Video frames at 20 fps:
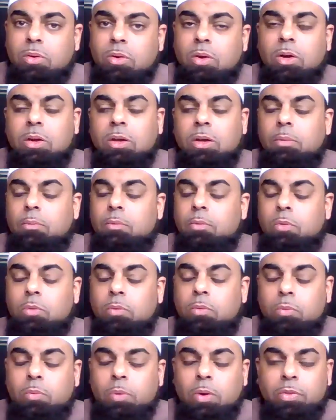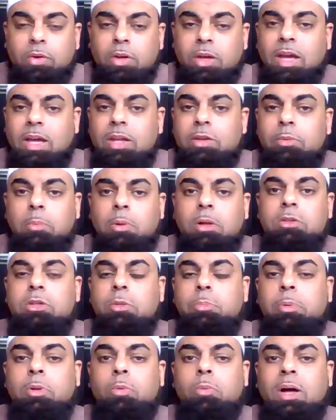uh, whether he had
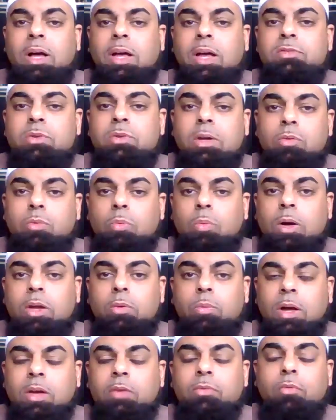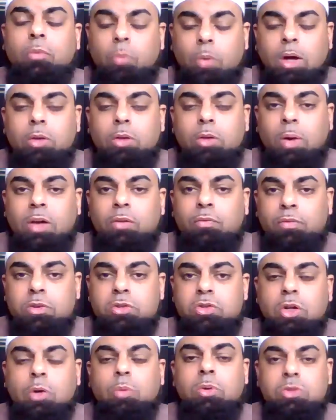multiple wives or had one wife, one wife for
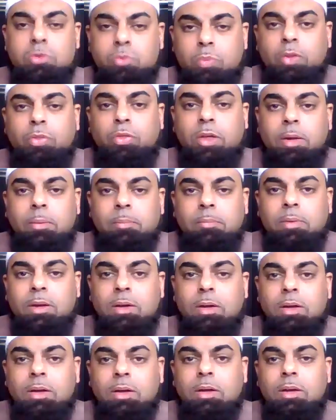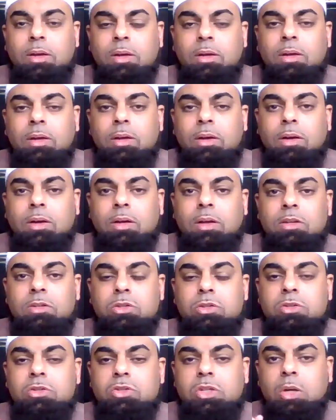sure was with him. Okay,
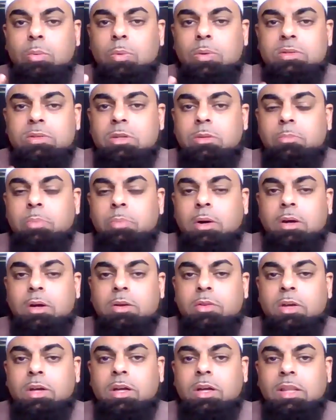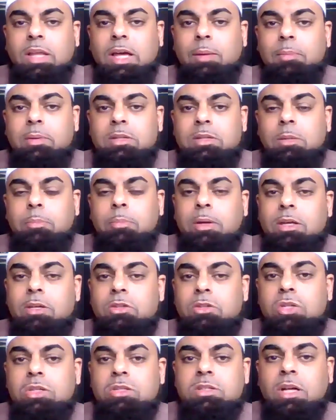so she wasn't part of the calamity
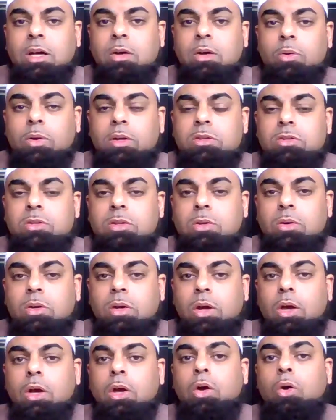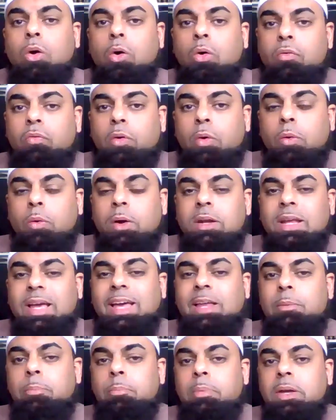because she's now going to go forward
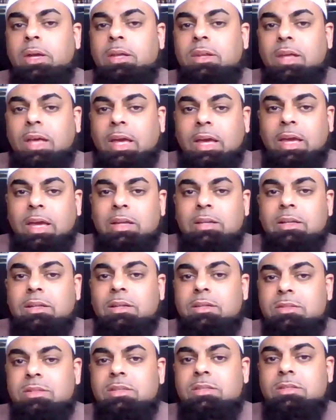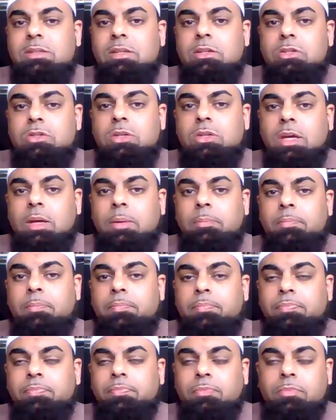and be an aid and assistance to him.
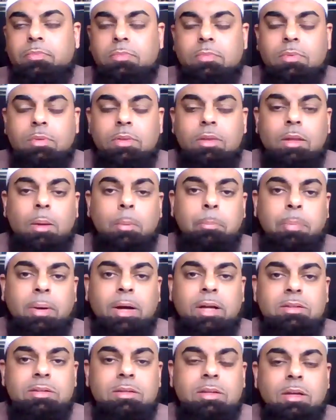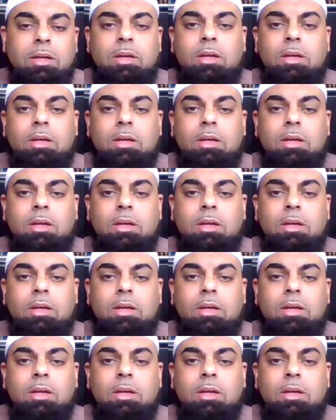But